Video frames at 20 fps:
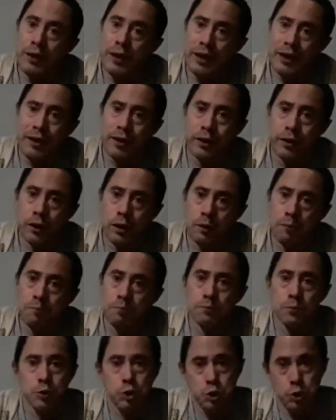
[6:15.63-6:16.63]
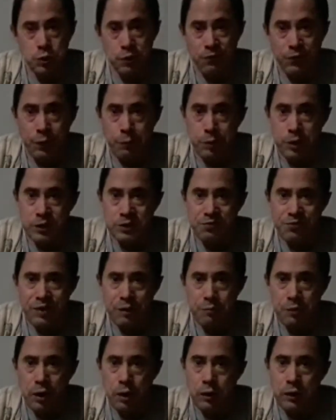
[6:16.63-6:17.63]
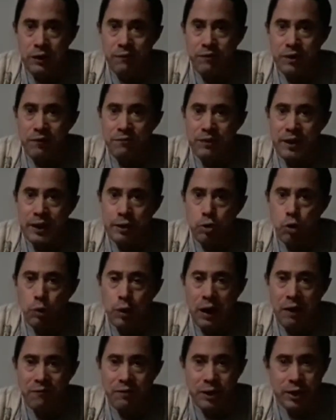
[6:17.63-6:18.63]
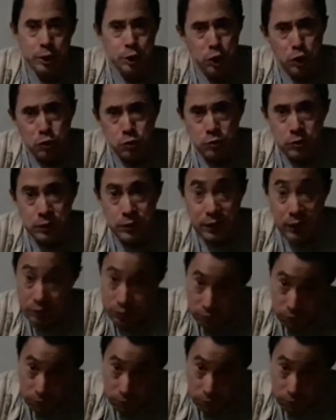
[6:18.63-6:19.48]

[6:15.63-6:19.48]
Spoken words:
income to the feminist female, even if they don't have any children together.